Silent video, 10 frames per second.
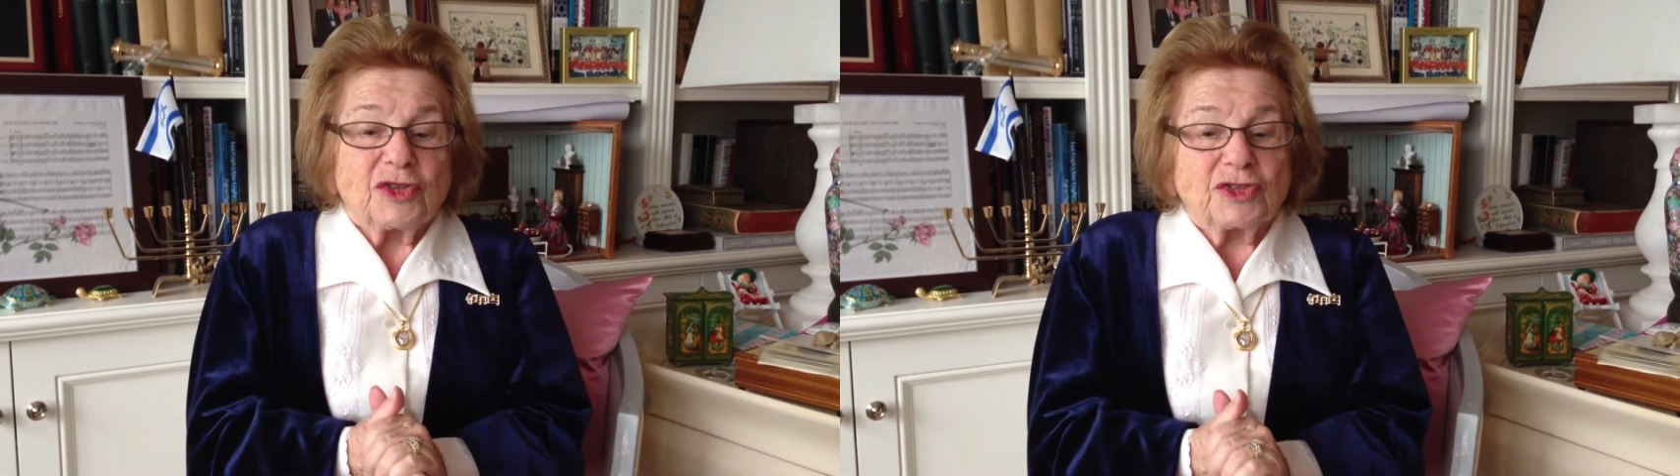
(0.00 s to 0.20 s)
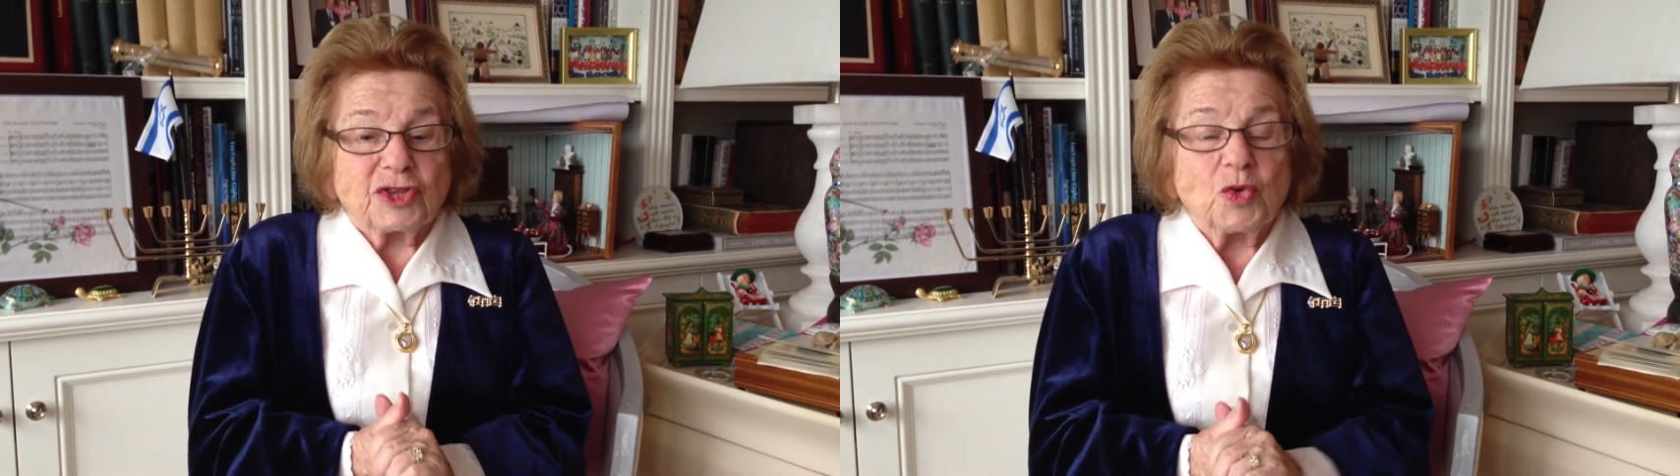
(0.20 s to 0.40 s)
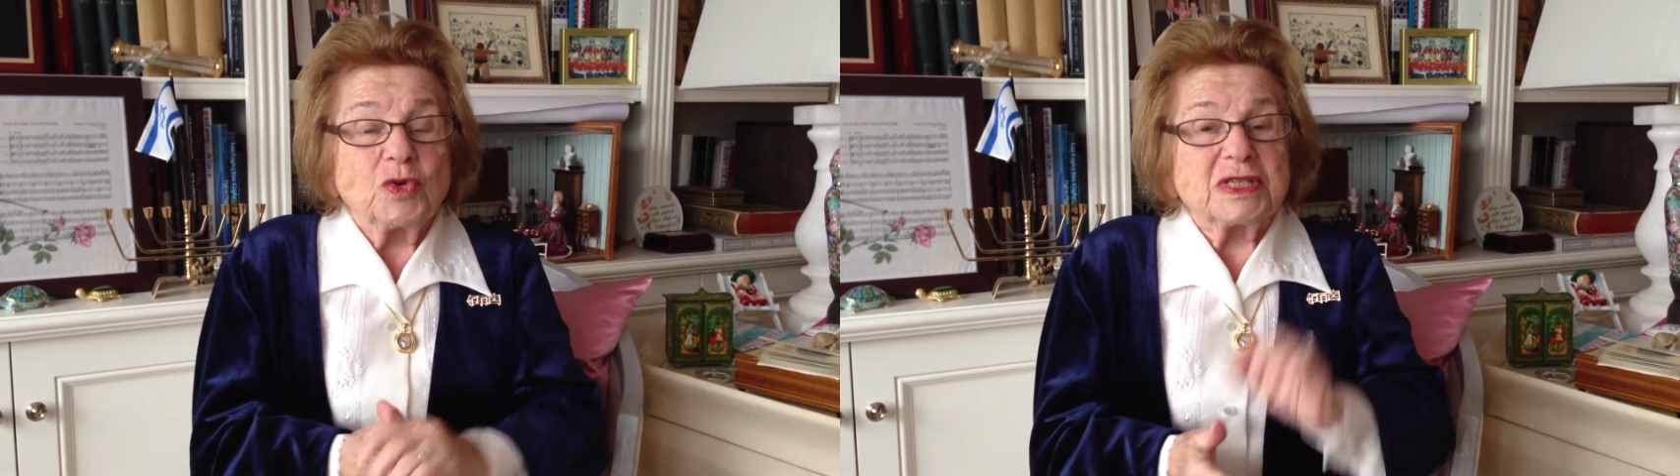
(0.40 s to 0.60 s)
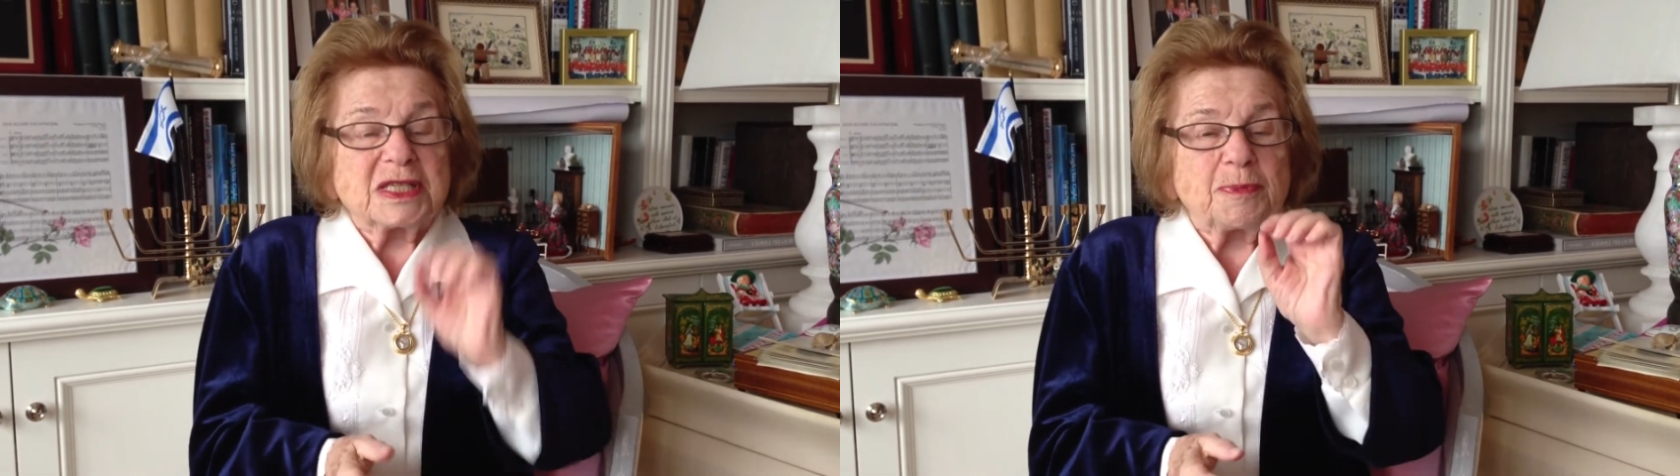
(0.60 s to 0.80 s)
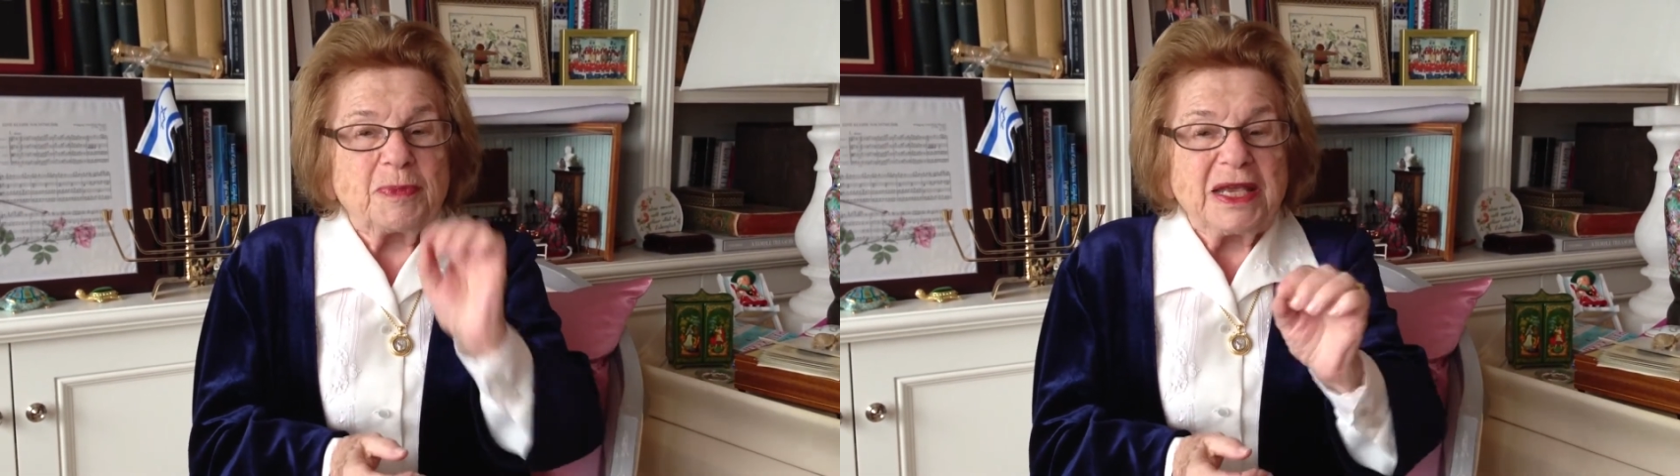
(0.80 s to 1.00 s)
through
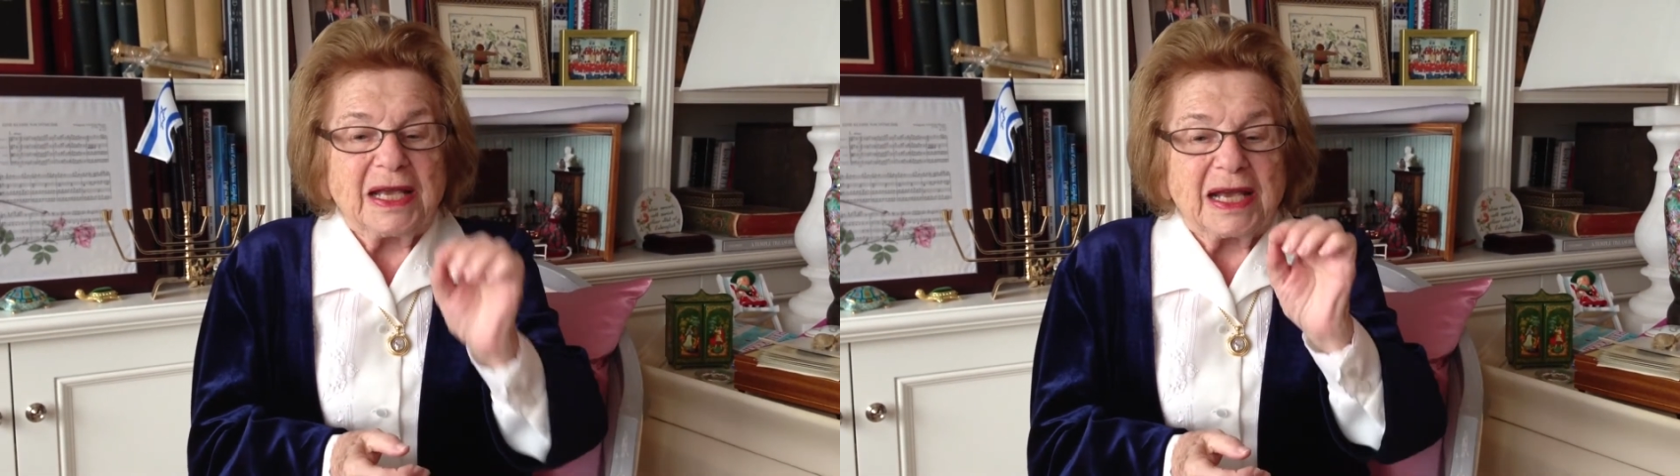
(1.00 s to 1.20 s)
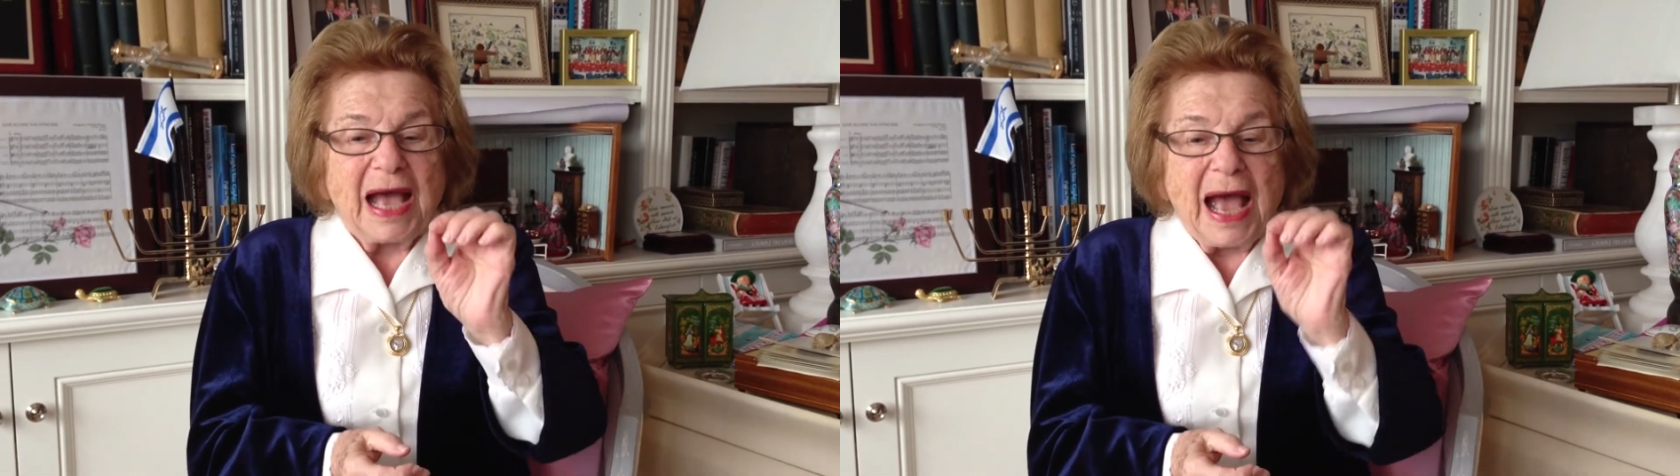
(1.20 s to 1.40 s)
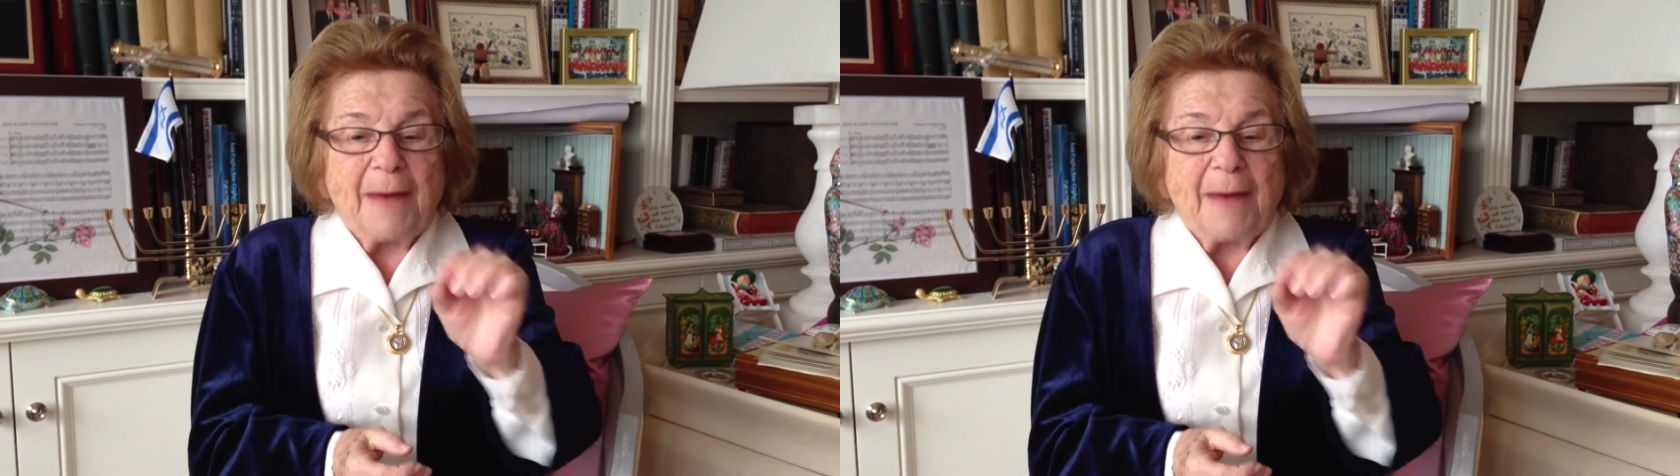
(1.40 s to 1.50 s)
Speak